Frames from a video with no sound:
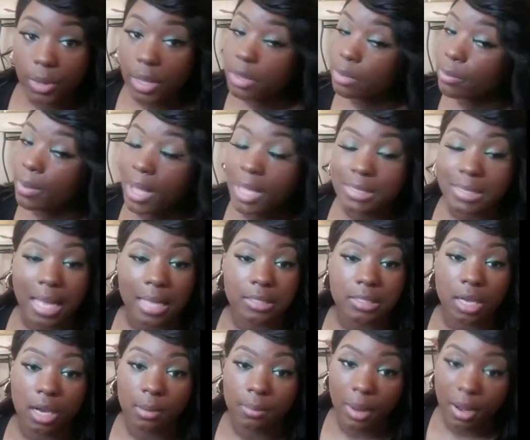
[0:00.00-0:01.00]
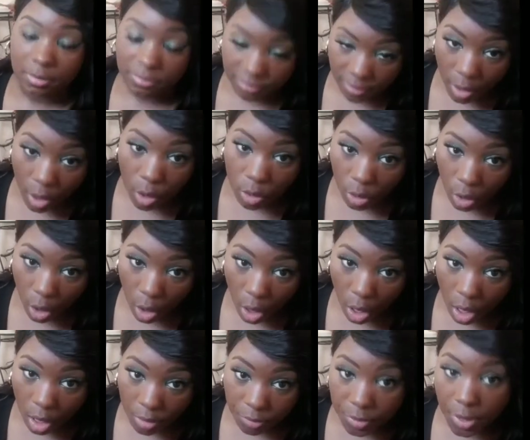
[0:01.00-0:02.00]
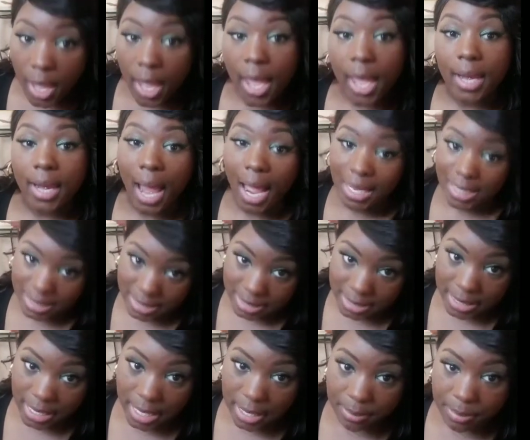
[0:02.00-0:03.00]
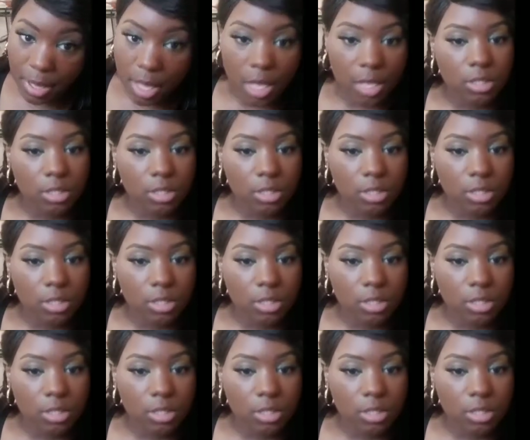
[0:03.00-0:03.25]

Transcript: Otherwise, I turn my phone off and I sleep.